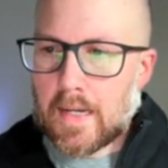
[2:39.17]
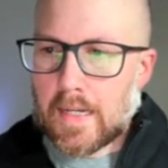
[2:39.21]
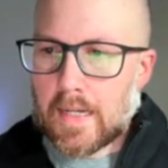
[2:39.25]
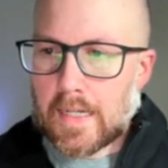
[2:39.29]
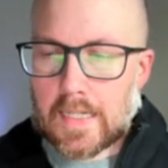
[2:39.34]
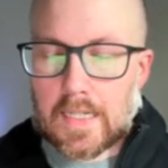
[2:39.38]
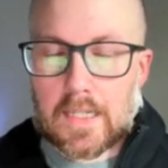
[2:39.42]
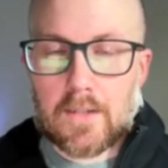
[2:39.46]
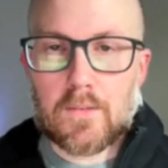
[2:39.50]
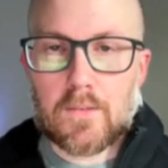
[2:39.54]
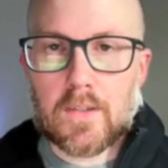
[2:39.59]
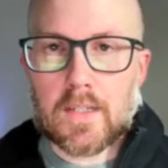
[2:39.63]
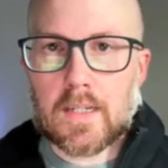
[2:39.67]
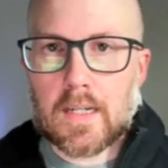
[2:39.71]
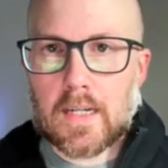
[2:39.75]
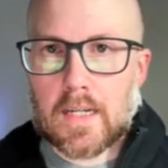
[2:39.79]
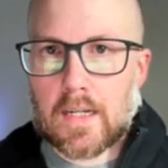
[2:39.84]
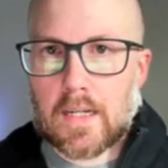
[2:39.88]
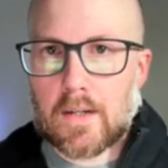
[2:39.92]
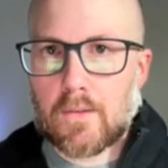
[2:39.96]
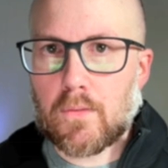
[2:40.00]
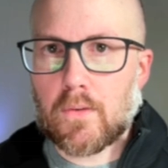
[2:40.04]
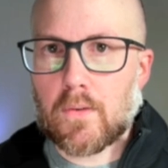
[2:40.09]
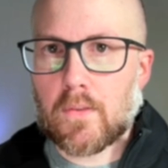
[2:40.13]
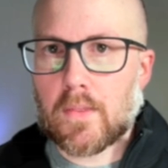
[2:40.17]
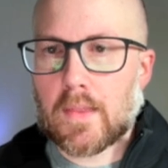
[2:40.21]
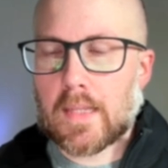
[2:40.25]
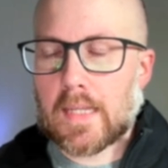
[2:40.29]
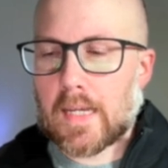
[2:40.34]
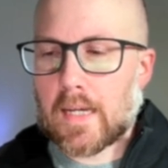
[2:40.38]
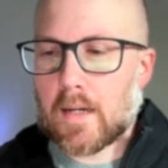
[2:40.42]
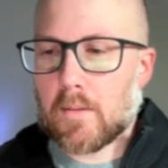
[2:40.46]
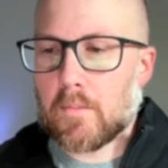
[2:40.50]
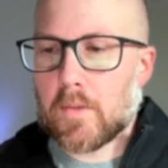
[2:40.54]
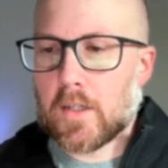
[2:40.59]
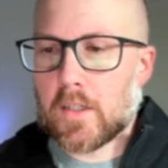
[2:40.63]
even if the
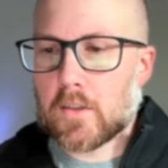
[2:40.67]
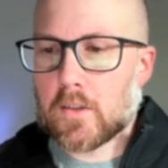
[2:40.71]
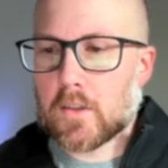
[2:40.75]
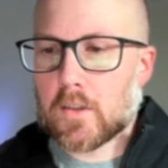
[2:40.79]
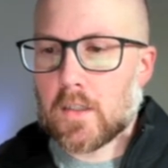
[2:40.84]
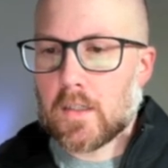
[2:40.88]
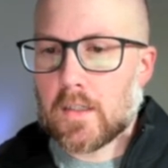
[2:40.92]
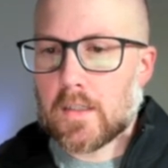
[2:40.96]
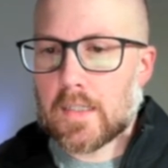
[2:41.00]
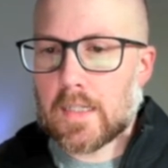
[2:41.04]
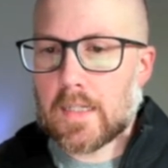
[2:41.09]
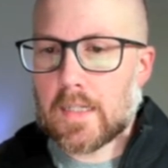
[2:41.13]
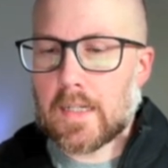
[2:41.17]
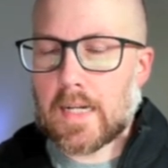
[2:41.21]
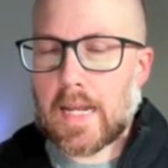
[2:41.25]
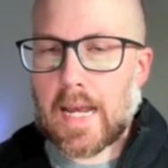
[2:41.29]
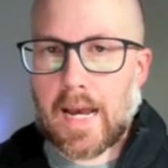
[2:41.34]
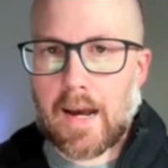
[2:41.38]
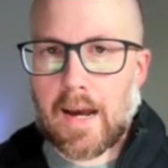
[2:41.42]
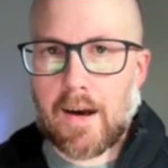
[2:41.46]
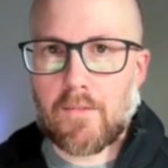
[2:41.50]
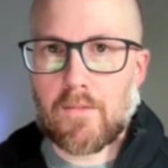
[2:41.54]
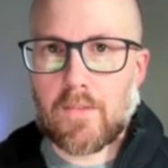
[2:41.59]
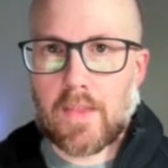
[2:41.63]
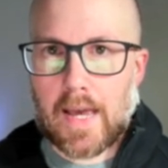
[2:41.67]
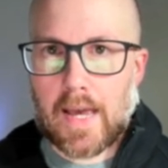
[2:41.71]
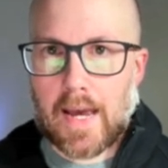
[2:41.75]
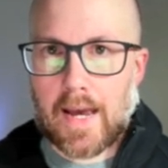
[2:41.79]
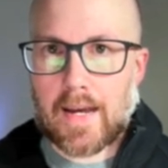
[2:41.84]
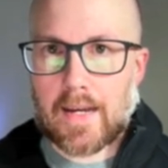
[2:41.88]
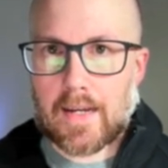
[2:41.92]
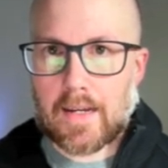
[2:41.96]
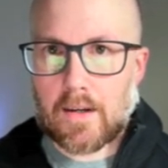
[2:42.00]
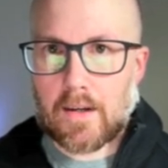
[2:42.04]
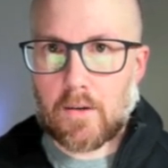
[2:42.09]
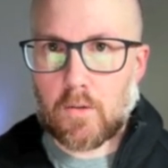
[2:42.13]
image didn't have
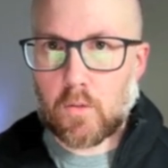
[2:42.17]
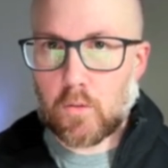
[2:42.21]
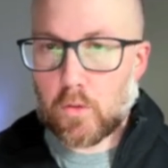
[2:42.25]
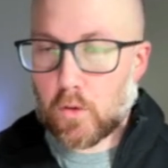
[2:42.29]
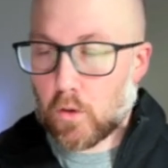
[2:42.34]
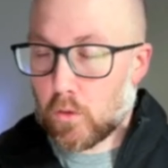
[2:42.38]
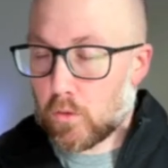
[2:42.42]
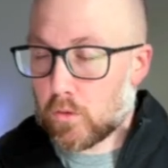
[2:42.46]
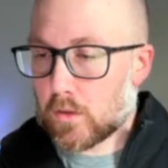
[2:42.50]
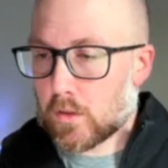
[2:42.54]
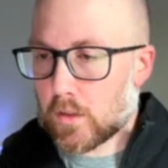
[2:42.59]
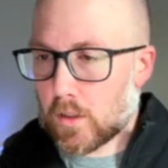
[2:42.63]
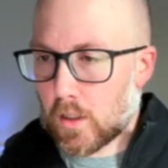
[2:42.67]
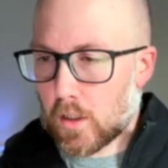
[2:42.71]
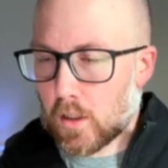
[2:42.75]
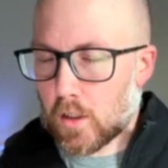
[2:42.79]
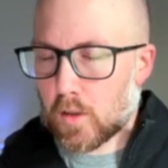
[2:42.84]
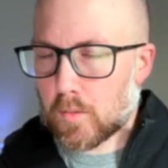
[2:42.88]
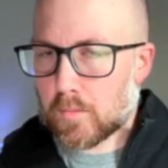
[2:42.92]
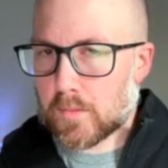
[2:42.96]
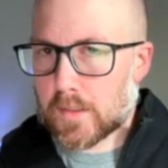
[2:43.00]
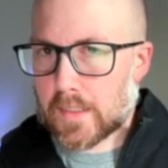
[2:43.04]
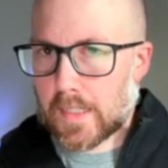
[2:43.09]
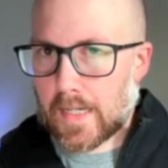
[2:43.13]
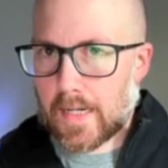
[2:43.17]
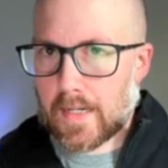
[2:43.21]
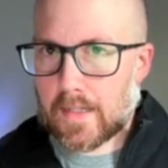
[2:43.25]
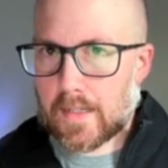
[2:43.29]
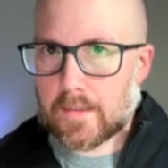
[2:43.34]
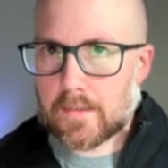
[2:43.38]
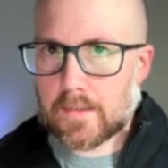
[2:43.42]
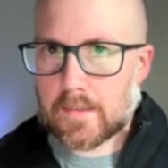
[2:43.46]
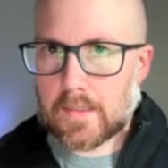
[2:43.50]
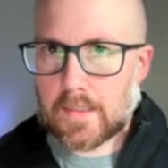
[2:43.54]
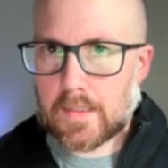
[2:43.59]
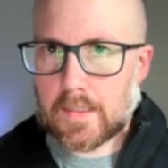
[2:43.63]
that those terms
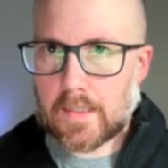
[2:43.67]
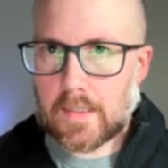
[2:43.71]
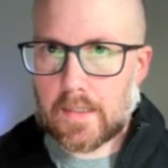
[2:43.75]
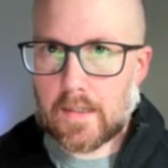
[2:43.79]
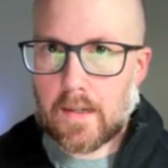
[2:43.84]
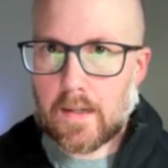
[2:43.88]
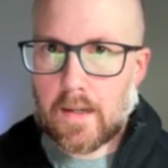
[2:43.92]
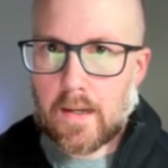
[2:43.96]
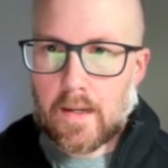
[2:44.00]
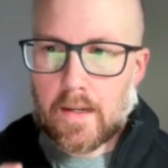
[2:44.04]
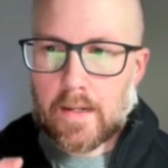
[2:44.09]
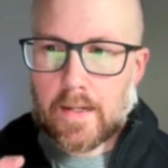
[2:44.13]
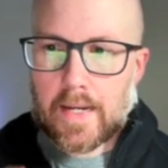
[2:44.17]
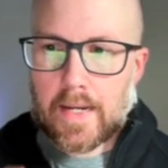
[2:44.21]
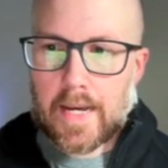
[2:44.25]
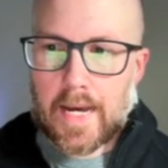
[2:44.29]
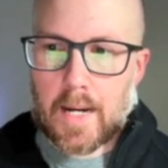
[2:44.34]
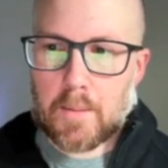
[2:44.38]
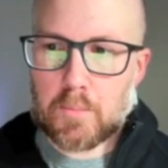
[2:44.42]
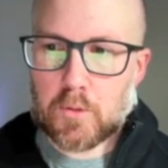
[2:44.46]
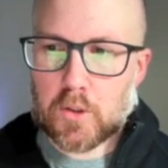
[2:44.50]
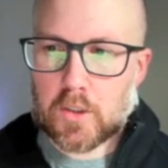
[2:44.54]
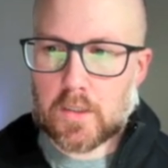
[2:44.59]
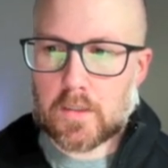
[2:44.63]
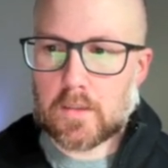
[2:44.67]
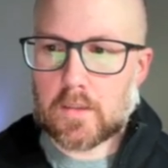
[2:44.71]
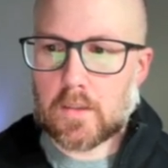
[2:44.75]
as the caption.